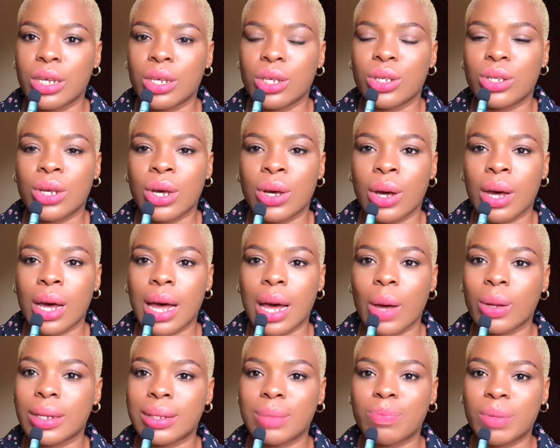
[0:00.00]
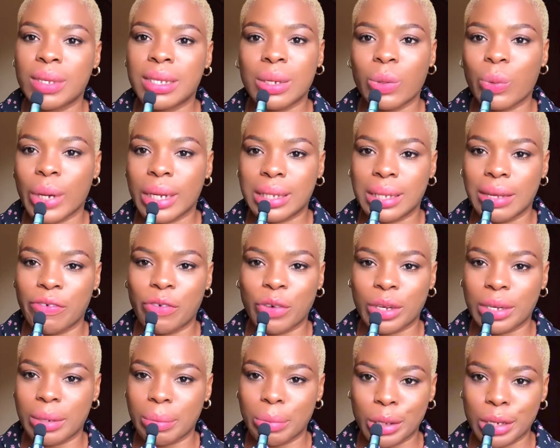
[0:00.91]
So I was busy waiting for
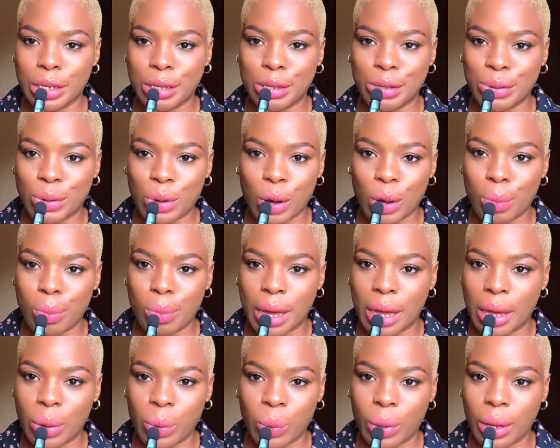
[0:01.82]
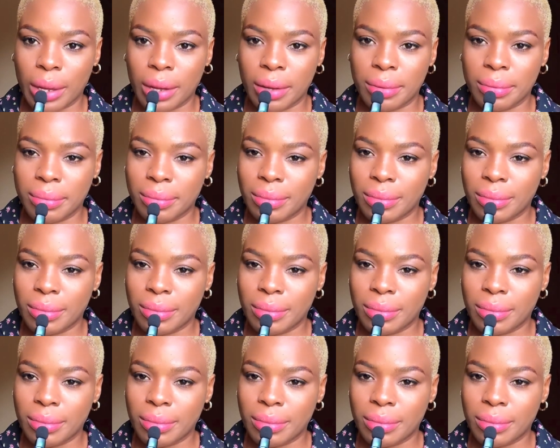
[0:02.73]
the money to come my way.